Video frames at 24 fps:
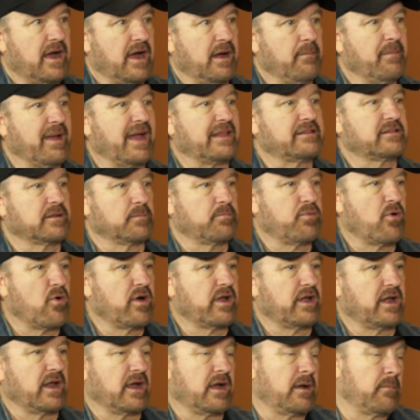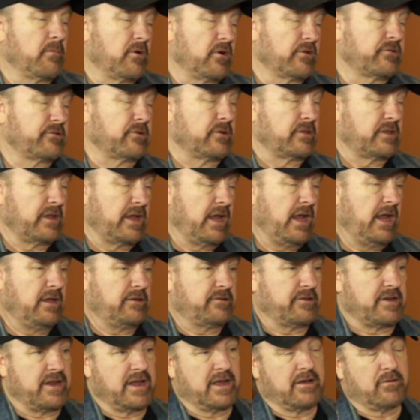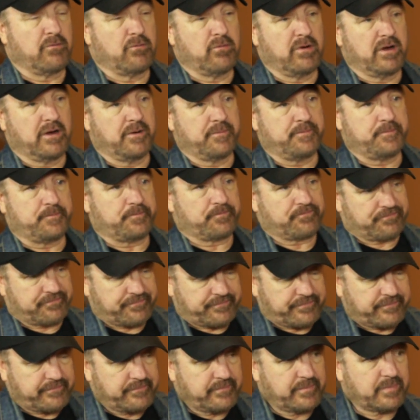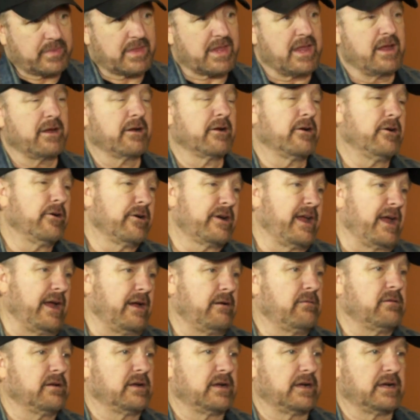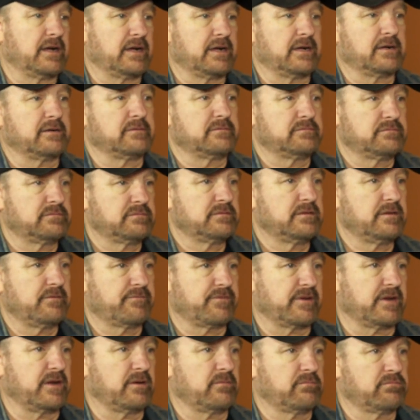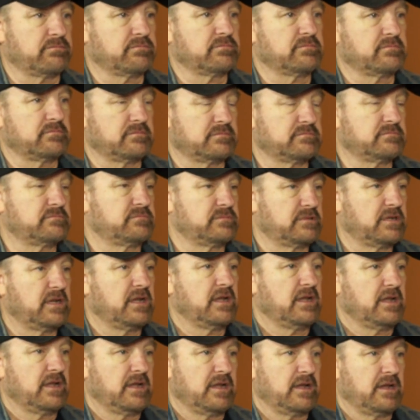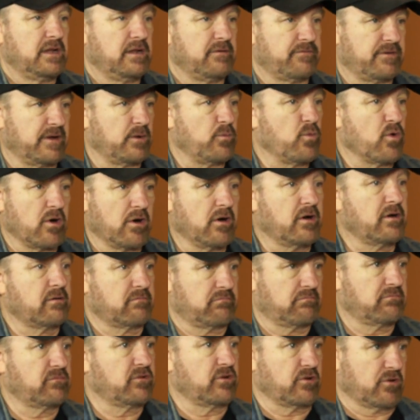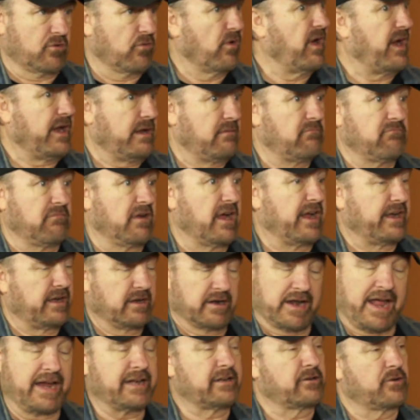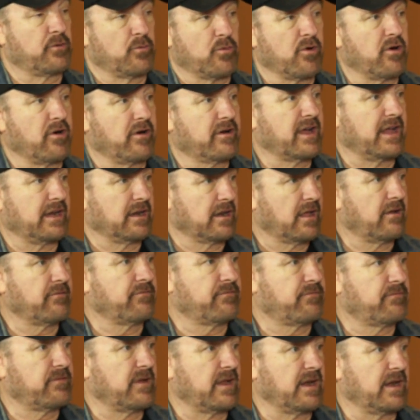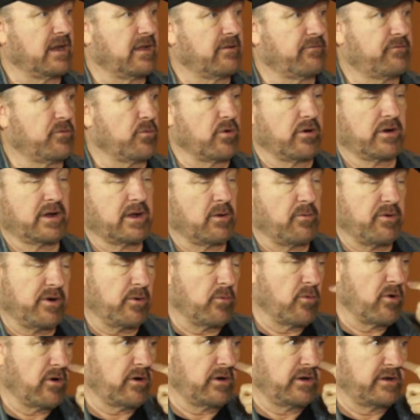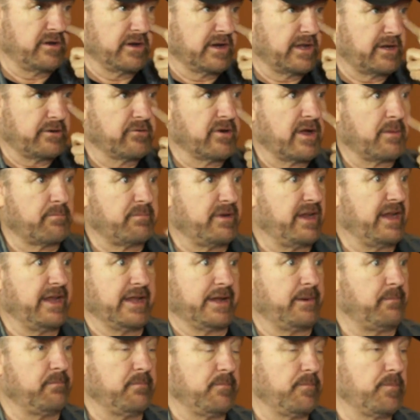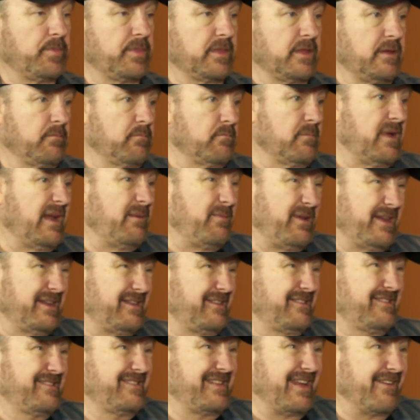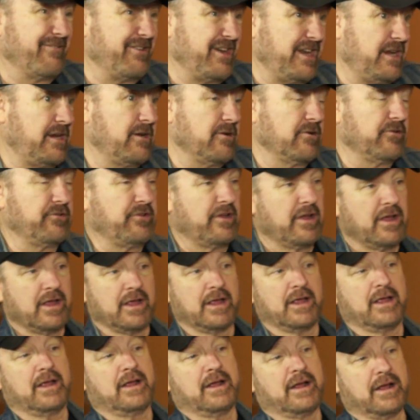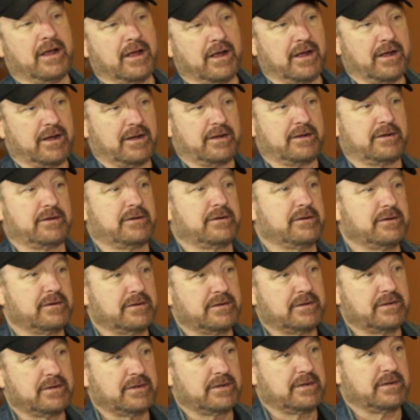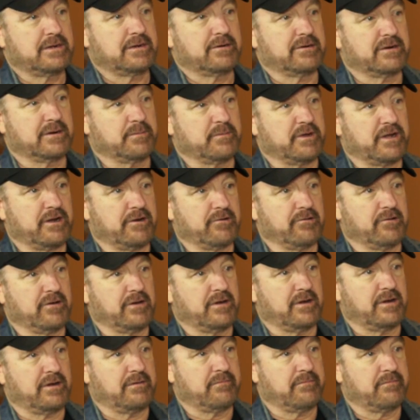I'm at the point now, I'm also at the age now where, okay, if I work, great. I'd like to work. I love to work. I want to work until I drop dead, maybe in 70 years. When I'm 100.